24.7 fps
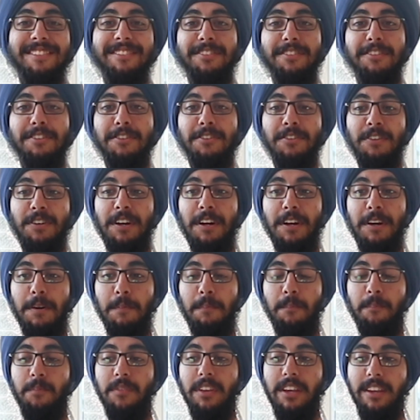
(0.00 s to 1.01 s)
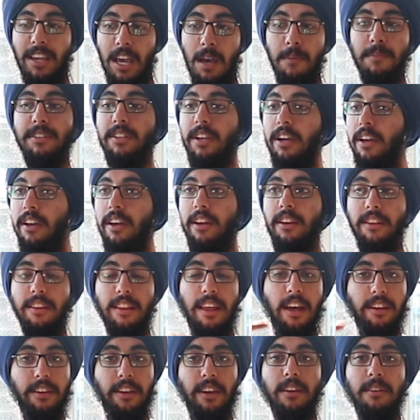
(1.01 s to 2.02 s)
so um, it can be scary and
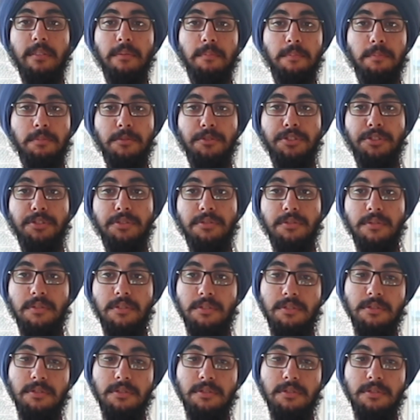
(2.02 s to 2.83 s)
that can push you